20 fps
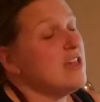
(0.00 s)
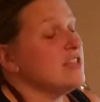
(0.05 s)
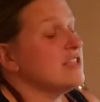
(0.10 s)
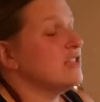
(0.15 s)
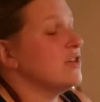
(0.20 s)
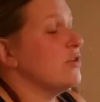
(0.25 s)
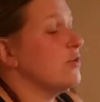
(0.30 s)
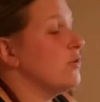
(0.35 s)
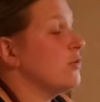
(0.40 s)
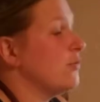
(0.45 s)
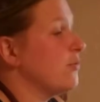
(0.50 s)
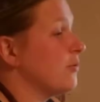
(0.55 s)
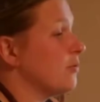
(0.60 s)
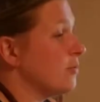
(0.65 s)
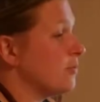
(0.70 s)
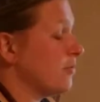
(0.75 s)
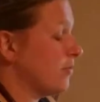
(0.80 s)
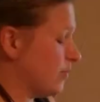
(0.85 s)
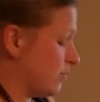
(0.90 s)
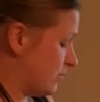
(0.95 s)
So
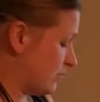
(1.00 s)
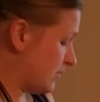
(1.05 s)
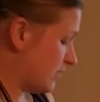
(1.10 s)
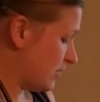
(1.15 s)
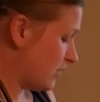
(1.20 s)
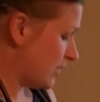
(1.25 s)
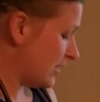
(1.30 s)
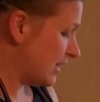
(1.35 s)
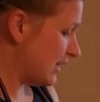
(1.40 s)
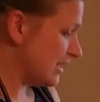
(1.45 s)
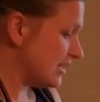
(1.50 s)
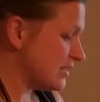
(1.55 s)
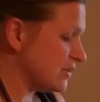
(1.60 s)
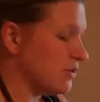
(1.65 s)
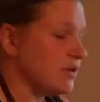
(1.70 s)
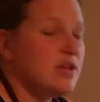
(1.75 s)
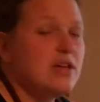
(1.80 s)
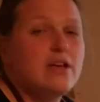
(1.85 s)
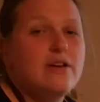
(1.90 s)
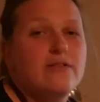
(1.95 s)
go ahead, lay
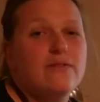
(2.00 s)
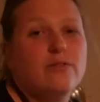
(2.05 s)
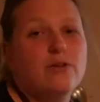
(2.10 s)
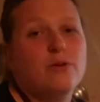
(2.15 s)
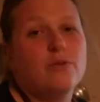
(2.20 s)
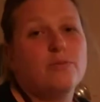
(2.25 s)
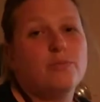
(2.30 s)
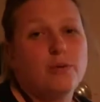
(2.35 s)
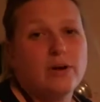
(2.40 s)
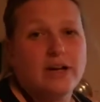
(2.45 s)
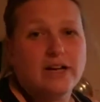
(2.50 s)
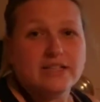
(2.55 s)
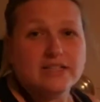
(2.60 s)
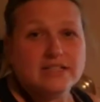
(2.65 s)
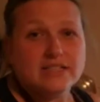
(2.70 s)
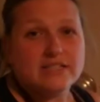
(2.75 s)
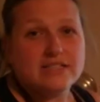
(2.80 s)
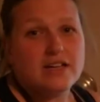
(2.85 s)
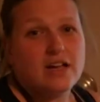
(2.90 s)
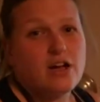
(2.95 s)
still. For
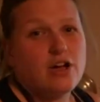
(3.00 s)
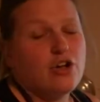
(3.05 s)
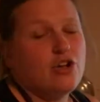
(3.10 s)
breast,